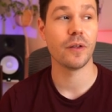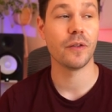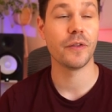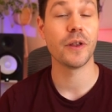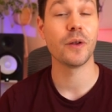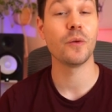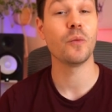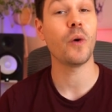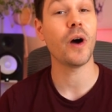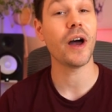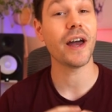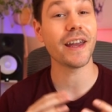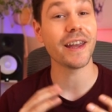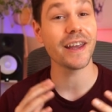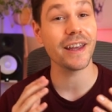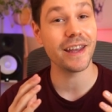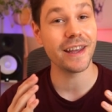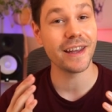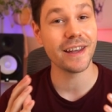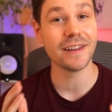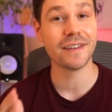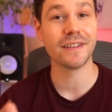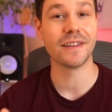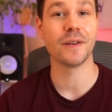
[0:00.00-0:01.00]
then what
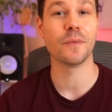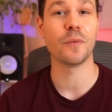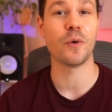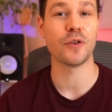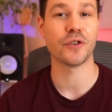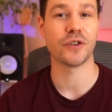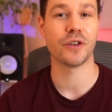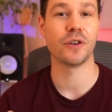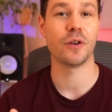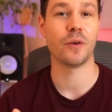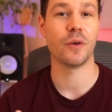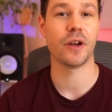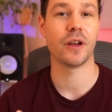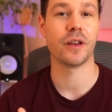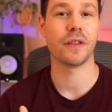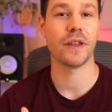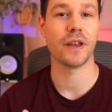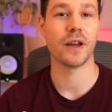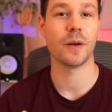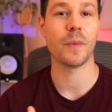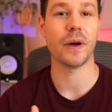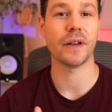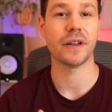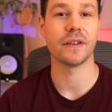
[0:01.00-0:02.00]
is the most annoying
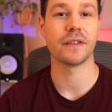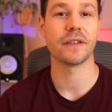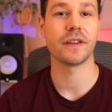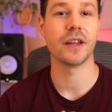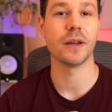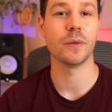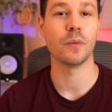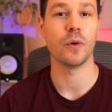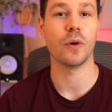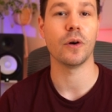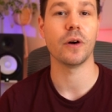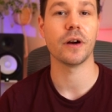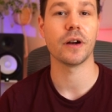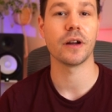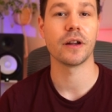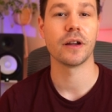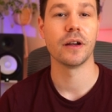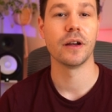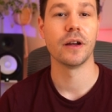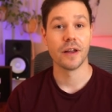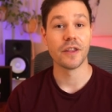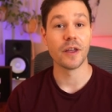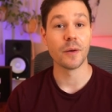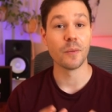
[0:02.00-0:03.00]
thing about this keyboard?
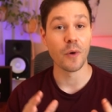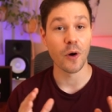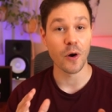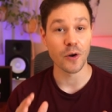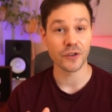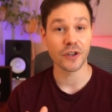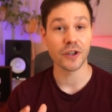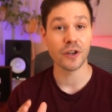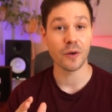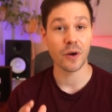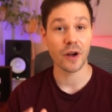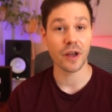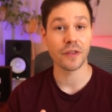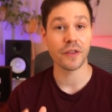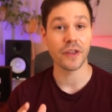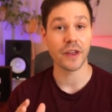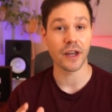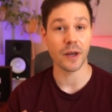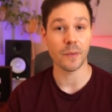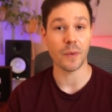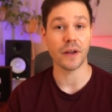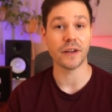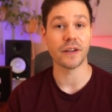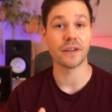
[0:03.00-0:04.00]
The most annoying thing
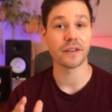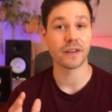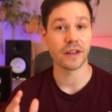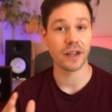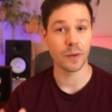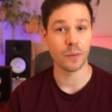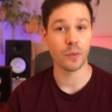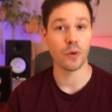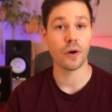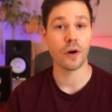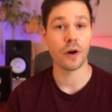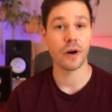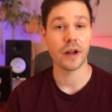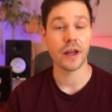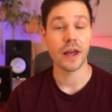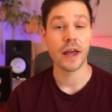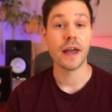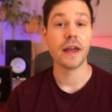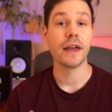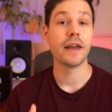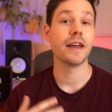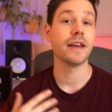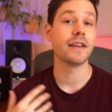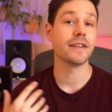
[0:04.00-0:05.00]
about this keyboard
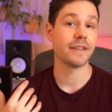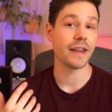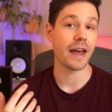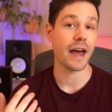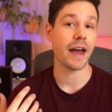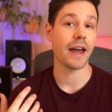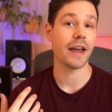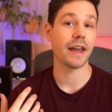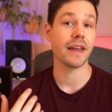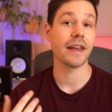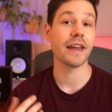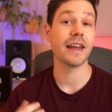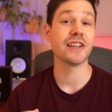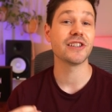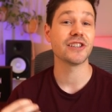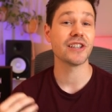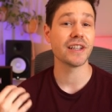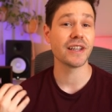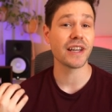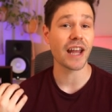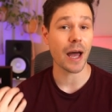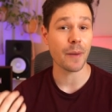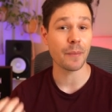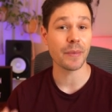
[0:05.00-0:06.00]
is that it should
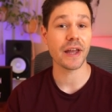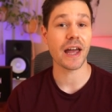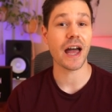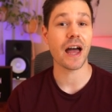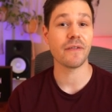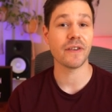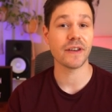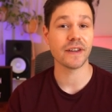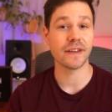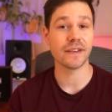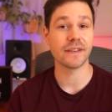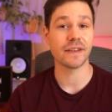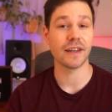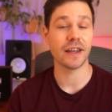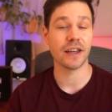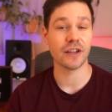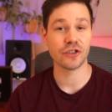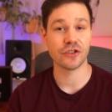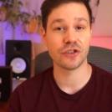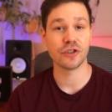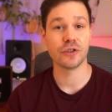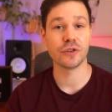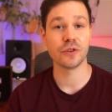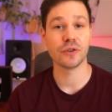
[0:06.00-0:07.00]
not be having these
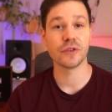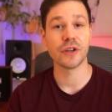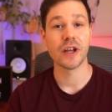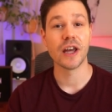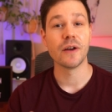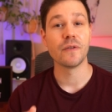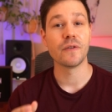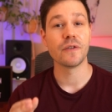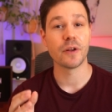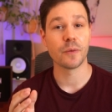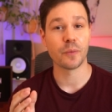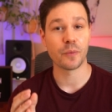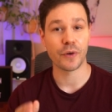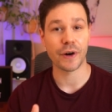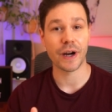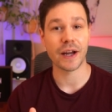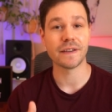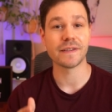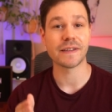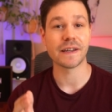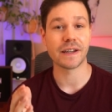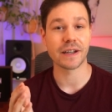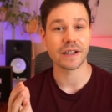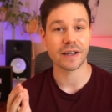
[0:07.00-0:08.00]
issues for the
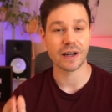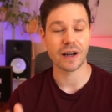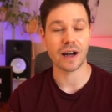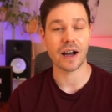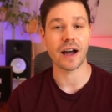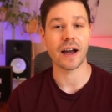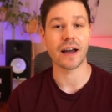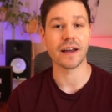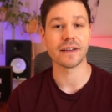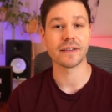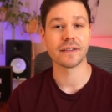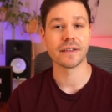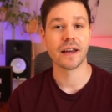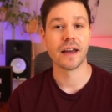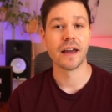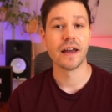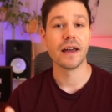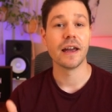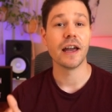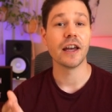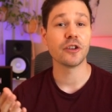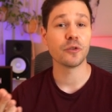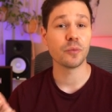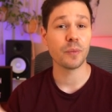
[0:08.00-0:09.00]
price that it costs
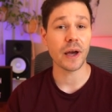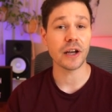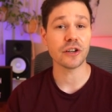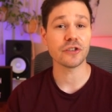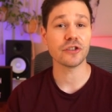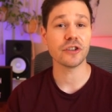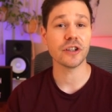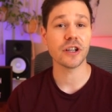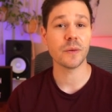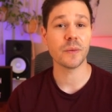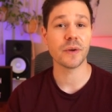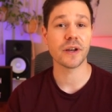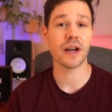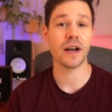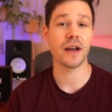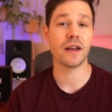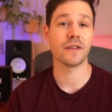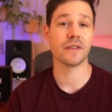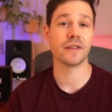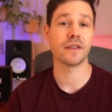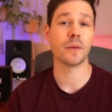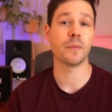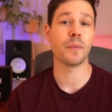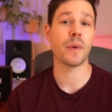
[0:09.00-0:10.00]
especially
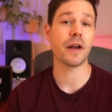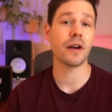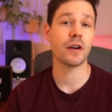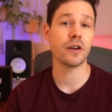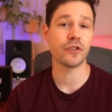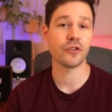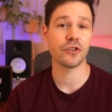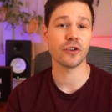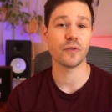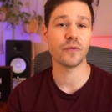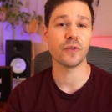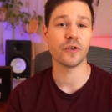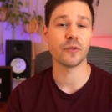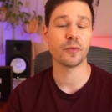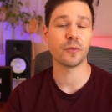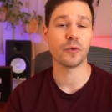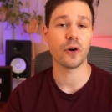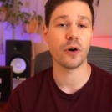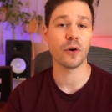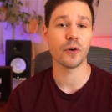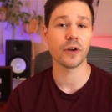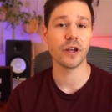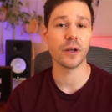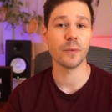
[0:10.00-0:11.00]
because the better Surface
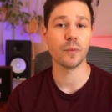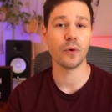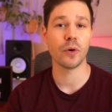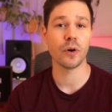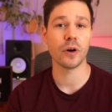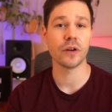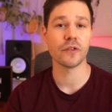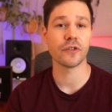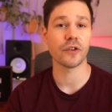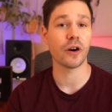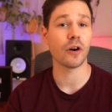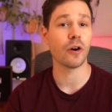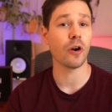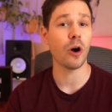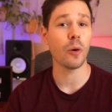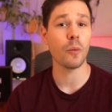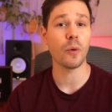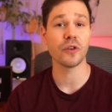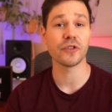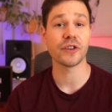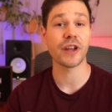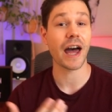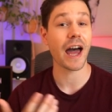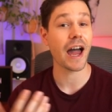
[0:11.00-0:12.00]
Pro keyboards are
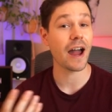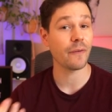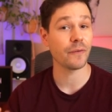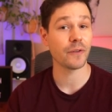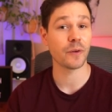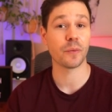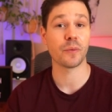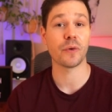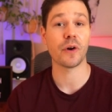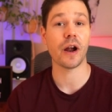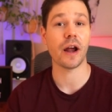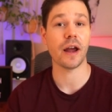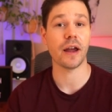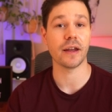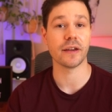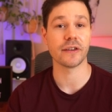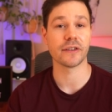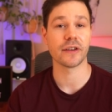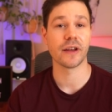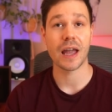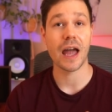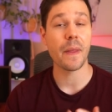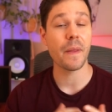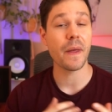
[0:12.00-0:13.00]
almost half the
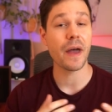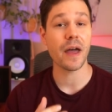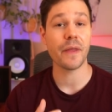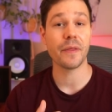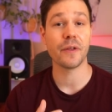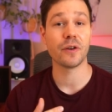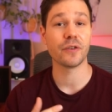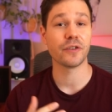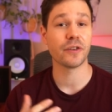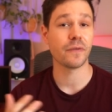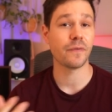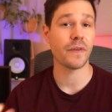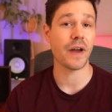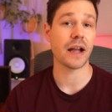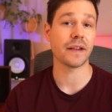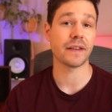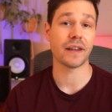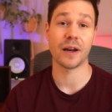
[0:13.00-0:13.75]
price. And then there's the fact